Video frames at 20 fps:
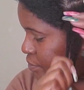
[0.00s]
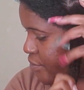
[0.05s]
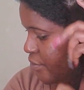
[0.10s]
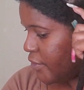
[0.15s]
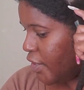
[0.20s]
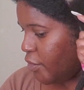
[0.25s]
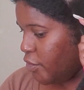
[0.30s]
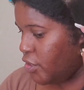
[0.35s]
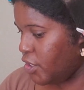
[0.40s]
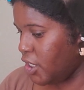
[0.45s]

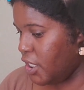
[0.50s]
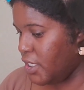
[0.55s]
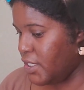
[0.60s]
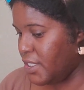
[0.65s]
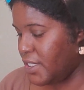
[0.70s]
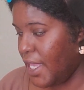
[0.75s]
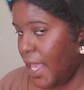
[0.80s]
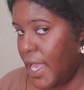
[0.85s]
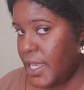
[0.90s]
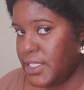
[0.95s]
I'm gonna do the
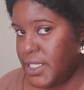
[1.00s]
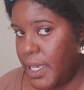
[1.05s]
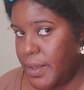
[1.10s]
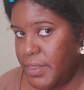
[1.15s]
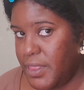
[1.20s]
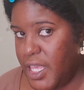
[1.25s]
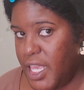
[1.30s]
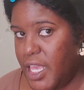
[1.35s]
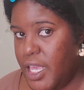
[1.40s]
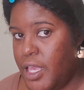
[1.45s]
exact same
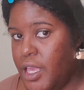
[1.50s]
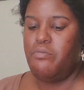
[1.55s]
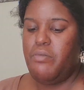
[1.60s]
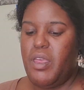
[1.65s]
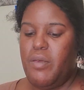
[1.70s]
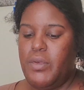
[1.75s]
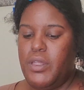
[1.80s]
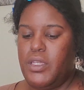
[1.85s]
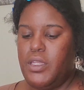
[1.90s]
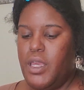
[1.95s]
thing,
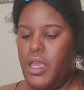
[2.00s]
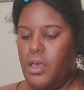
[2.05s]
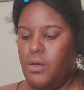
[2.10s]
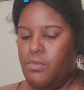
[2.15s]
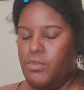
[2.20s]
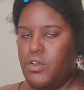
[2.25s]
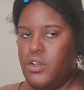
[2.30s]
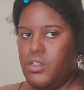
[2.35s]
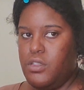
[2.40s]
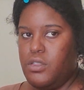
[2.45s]
maybe
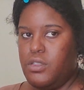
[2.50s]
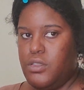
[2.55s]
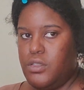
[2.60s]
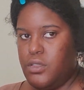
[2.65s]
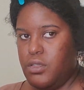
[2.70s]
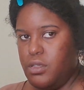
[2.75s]
downwards.